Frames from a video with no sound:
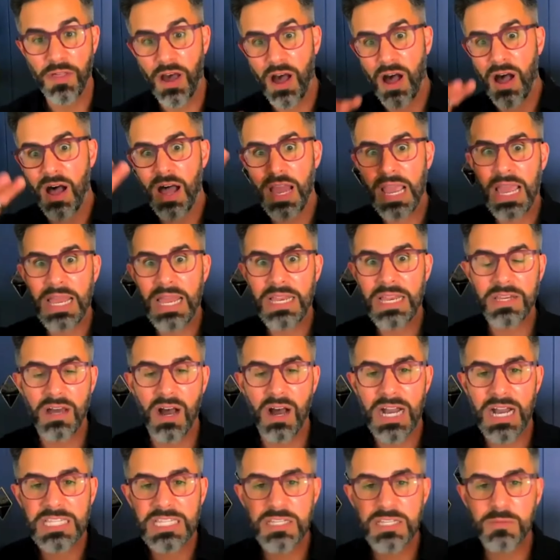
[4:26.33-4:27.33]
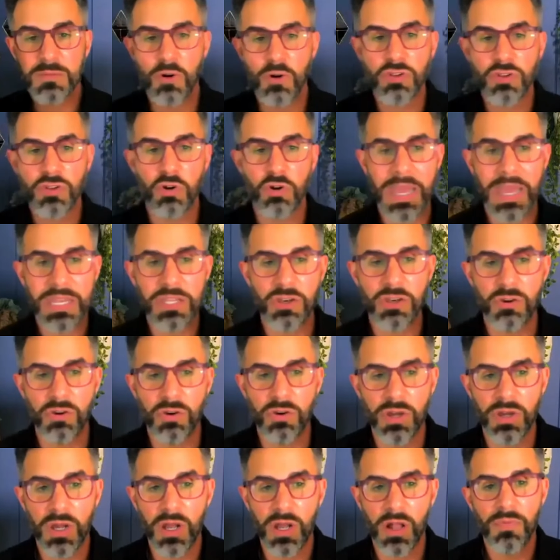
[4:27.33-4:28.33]
the high end item on your
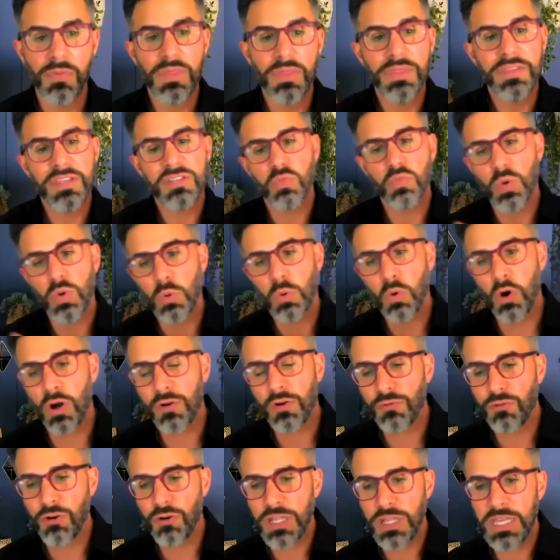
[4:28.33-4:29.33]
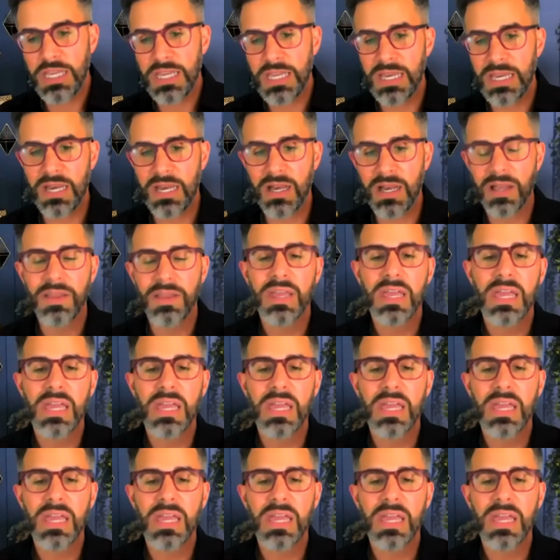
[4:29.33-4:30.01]
menu. This, we work for a year,